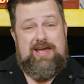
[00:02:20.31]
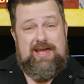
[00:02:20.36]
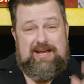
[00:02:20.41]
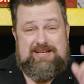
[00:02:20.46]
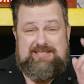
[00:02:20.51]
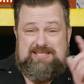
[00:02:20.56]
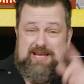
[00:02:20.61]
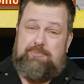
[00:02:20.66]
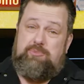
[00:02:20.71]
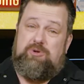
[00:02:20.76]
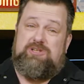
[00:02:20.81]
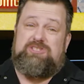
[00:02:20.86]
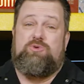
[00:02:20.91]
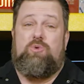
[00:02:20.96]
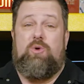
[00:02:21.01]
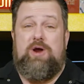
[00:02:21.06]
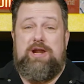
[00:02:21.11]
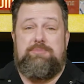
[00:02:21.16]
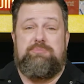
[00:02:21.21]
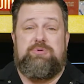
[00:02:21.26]
except with
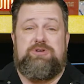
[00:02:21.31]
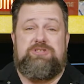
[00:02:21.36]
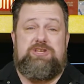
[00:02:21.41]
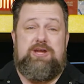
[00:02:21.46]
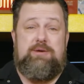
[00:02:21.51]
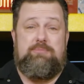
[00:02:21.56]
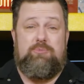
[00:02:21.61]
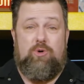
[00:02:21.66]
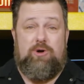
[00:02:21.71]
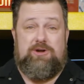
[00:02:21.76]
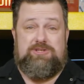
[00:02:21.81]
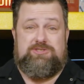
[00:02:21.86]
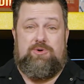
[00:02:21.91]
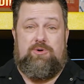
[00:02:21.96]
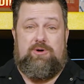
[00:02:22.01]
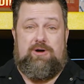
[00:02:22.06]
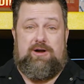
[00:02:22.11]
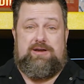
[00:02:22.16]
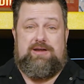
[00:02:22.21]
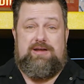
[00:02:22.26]
20% more
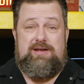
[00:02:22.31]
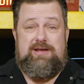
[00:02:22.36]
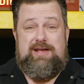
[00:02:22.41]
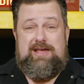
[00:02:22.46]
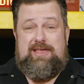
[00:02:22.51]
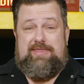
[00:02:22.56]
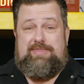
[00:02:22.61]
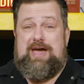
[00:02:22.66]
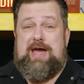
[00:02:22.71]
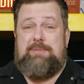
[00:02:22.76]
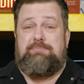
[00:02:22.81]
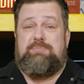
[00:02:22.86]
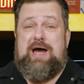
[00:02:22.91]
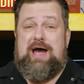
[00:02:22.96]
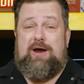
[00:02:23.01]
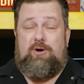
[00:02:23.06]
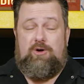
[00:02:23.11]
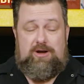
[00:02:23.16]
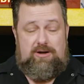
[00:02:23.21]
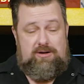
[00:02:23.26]
torque. That
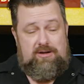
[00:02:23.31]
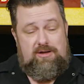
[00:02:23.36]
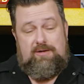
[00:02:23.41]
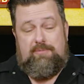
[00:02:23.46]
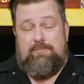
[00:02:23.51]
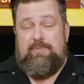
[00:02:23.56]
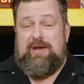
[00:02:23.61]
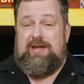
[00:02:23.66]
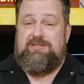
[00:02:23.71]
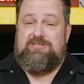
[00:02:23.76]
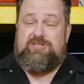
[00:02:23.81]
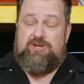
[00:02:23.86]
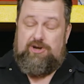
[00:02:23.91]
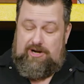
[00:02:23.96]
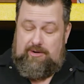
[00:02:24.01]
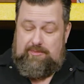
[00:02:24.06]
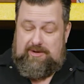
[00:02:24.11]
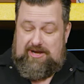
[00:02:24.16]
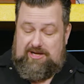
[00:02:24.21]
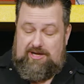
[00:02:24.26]
power means you're
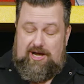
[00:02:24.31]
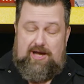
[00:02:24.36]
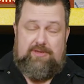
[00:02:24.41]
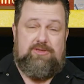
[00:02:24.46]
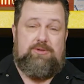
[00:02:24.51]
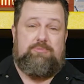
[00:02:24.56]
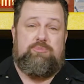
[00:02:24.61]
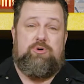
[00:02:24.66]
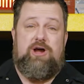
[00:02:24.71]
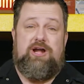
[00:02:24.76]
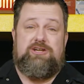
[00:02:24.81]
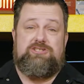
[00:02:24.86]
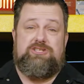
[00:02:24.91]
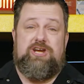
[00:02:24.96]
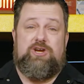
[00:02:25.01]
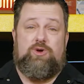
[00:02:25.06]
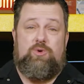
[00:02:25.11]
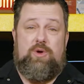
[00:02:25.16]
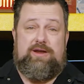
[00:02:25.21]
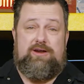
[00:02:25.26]
gonna be cutting the
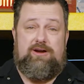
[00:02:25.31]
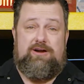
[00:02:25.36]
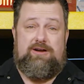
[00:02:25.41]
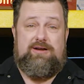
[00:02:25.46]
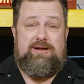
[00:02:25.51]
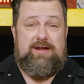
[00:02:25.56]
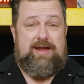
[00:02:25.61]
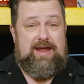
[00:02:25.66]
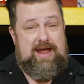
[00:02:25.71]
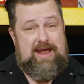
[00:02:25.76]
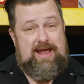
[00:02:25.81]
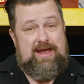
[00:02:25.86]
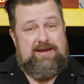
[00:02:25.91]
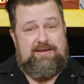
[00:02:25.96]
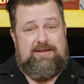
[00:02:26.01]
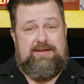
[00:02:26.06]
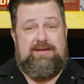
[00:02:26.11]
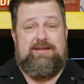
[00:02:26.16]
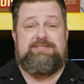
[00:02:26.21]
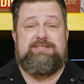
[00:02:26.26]
project quicker and
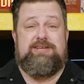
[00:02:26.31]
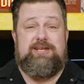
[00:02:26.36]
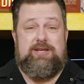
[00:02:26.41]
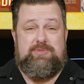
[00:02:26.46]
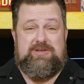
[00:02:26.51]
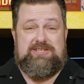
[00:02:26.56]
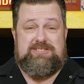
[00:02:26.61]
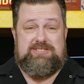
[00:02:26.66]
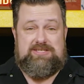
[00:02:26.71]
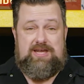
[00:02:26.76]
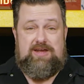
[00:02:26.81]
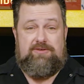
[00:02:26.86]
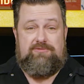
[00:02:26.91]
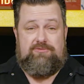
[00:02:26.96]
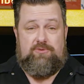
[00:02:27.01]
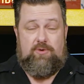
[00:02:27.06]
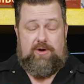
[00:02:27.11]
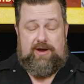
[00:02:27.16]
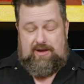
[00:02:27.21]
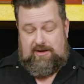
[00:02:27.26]
it's gonna be safe
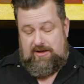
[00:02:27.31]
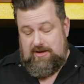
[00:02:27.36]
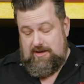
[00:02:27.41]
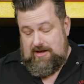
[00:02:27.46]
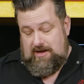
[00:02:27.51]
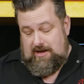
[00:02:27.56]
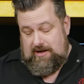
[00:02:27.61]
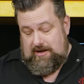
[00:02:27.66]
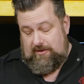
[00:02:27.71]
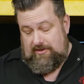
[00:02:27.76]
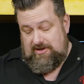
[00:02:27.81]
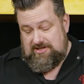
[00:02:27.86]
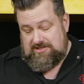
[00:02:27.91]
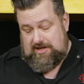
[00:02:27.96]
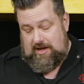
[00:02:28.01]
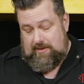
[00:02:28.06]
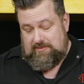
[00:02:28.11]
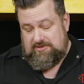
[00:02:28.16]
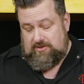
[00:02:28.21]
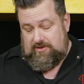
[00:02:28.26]
for you. Now this
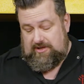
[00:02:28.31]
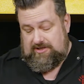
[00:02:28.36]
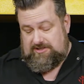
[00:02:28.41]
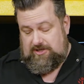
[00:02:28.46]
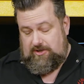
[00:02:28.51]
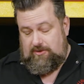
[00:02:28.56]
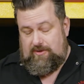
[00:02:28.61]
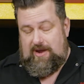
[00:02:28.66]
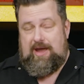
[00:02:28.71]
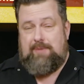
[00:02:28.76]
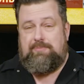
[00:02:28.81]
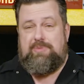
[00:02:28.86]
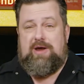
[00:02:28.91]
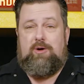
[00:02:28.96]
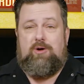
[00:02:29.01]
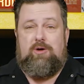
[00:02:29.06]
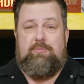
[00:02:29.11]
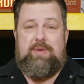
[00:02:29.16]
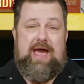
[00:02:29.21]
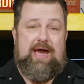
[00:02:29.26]
comes with a 2 amp
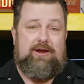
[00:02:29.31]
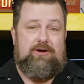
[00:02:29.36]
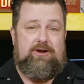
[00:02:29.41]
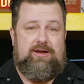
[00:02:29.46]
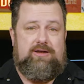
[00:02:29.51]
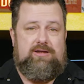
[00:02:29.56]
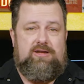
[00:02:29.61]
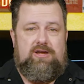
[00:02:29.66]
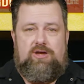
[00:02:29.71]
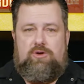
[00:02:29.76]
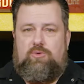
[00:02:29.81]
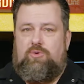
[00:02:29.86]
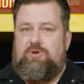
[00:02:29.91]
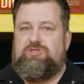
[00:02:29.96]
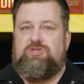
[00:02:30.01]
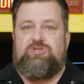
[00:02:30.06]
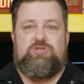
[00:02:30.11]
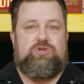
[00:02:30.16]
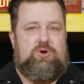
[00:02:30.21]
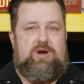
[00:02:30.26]
hour battery,
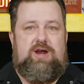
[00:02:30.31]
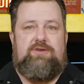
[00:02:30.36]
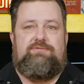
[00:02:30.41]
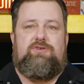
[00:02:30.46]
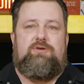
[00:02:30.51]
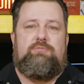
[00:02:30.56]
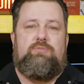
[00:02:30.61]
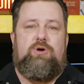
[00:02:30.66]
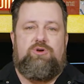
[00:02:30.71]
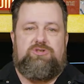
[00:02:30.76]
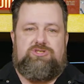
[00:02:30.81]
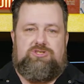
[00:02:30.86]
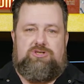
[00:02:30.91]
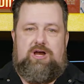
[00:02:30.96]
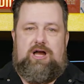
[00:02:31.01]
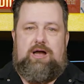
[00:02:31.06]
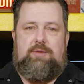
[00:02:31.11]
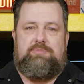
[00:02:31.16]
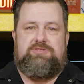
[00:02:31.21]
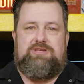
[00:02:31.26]
which is great for most
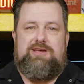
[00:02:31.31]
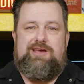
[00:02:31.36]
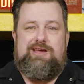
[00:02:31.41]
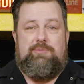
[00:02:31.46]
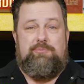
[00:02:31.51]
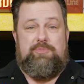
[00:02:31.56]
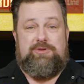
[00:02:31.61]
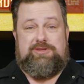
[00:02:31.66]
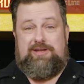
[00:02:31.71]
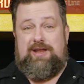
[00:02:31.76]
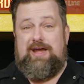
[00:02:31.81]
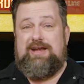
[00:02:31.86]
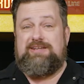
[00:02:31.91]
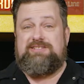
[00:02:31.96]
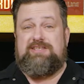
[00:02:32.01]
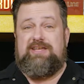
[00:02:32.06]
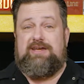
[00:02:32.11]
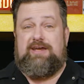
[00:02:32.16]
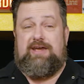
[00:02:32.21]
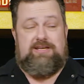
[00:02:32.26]
jobs, but the
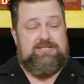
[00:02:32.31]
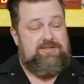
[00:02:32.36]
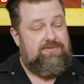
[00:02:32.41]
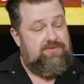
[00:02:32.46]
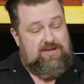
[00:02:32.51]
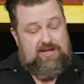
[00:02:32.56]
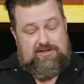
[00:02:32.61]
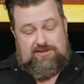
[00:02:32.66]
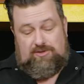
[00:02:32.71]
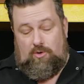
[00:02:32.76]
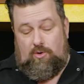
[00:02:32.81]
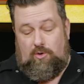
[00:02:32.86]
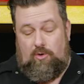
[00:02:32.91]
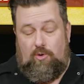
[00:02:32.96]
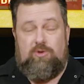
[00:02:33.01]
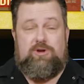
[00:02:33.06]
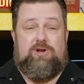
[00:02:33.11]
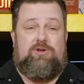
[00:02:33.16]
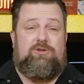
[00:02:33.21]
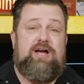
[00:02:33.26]
nice thing is if you get the
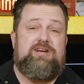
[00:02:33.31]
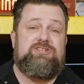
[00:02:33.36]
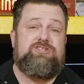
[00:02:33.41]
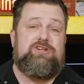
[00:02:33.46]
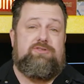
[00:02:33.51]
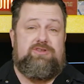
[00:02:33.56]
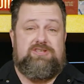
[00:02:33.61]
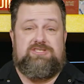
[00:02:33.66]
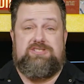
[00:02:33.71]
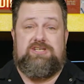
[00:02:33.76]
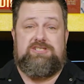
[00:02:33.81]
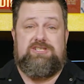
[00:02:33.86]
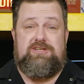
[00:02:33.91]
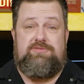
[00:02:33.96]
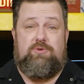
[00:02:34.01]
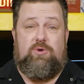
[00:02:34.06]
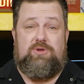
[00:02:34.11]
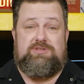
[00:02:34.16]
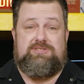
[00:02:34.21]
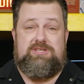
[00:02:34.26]
whole collection of the 60
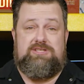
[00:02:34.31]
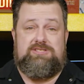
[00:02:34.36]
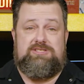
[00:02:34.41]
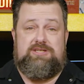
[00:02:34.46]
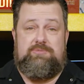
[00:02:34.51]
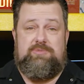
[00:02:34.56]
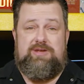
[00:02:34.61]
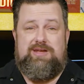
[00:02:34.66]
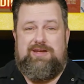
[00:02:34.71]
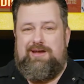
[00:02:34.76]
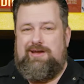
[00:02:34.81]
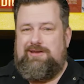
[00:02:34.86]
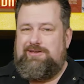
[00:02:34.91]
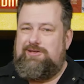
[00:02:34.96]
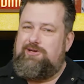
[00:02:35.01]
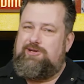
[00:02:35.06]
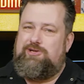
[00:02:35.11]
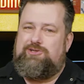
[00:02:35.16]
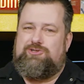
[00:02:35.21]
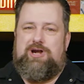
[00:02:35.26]
volt system,
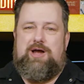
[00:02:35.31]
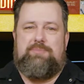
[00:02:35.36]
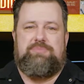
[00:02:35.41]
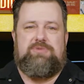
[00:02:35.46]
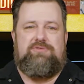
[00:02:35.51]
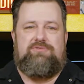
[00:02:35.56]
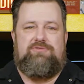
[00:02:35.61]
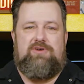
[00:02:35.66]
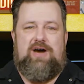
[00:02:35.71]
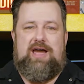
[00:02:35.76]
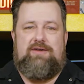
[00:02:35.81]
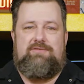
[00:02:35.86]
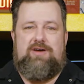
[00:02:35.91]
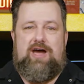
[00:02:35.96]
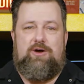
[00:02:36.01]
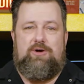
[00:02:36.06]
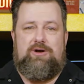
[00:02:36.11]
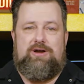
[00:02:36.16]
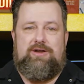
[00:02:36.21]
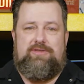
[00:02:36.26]
you can drop the 5
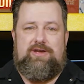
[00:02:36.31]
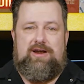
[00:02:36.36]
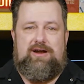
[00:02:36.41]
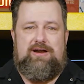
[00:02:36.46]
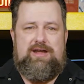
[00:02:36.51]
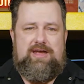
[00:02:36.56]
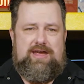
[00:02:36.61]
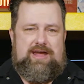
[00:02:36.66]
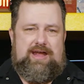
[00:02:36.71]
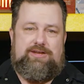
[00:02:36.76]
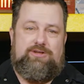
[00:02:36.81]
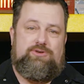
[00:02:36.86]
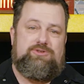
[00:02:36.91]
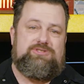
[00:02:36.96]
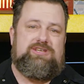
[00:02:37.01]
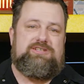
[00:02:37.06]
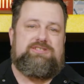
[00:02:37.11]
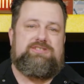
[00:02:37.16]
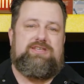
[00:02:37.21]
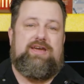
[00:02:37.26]
hour in there and
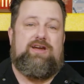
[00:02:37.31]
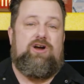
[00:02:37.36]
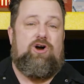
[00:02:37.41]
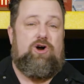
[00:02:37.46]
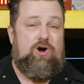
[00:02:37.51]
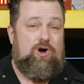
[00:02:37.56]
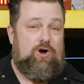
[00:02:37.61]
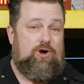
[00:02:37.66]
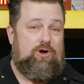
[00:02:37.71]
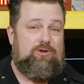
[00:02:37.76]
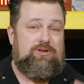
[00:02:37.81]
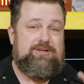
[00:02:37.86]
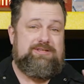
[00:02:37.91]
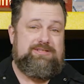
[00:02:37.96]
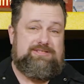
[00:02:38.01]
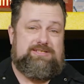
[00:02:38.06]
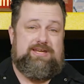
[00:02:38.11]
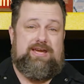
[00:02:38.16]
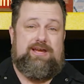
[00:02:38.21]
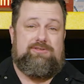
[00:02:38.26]
use this thing all
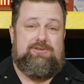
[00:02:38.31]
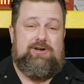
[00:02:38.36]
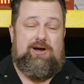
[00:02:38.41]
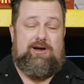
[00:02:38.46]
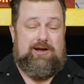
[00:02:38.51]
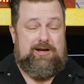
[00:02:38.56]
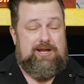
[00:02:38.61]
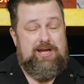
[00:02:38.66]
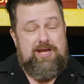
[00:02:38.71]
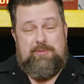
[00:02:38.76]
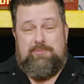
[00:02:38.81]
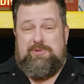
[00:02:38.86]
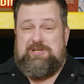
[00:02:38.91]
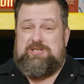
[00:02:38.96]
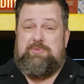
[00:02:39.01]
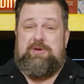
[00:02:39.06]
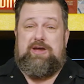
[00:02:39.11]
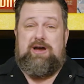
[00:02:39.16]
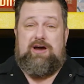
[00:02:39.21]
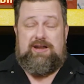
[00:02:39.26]
day long. But
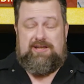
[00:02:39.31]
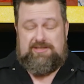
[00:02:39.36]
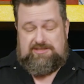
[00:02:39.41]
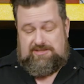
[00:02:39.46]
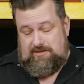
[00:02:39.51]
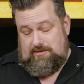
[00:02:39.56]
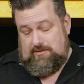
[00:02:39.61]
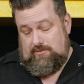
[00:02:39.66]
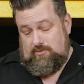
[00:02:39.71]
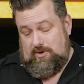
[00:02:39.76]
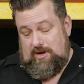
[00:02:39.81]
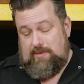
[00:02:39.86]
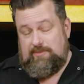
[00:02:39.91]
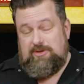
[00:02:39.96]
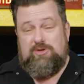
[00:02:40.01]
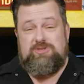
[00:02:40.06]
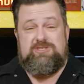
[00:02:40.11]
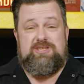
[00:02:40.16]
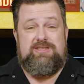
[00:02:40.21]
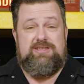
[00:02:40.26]
to be honest, when I'm
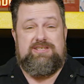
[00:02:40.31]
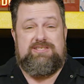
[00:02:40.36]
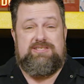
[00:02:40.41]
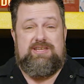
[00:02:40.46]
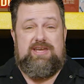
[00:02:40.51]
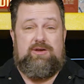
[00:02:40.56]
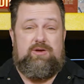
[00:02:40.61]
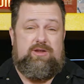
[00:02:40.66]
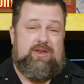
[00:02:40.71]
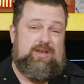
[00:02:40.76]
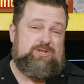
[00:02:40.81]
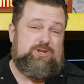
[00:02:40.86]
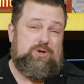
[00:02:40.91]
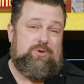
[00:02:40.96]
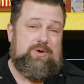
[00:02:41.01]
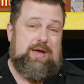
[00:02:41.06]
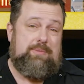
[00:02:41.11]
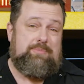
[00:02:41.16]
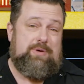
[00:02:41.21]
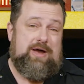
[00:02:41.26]
using this thing in a
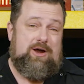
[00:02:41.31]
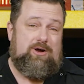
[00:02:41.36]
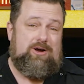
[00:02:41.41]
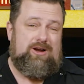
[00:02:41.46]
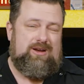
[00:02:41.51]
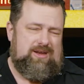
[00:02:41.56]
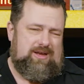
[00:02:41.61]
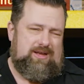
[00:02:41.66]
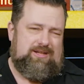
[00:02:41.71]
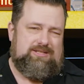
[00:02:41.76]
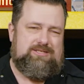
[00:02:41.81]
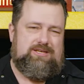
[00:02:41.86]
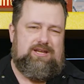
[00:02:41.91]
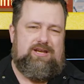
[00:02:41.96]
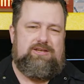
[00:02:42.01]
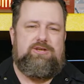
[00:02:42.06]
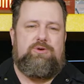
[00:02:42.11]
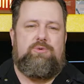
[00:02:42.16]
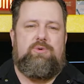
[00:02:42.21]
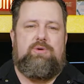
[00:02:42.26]
2 amp hour, it's
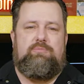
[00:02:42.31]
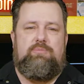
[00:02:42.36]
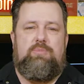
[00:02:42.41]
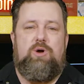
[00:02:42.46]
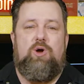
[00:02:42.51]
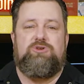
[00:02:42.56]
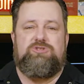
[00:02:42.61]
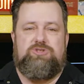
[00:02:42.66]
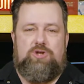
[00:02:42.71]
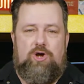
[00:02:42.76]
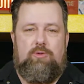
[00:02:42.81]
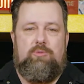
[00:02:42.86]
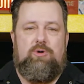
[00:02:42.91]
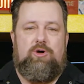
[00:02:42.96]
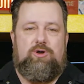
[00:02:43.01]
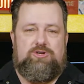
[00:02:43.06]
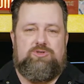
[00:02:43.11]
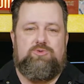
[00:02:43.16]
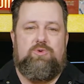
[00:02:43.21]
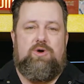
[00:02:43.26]
gonna do what most
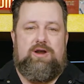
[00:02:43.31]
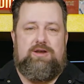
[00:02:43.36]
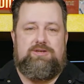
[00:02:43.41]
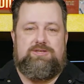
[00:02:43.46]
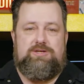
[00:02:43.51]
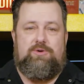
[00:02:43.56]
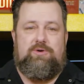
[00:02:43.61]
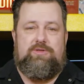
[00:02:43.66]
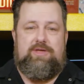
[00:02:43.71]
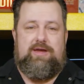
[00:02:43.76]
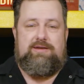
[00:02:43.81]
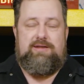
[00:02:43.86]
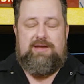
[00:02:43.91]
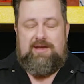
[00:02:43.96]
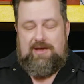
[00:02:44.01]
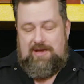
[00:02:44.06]
homeowners wanna do with it.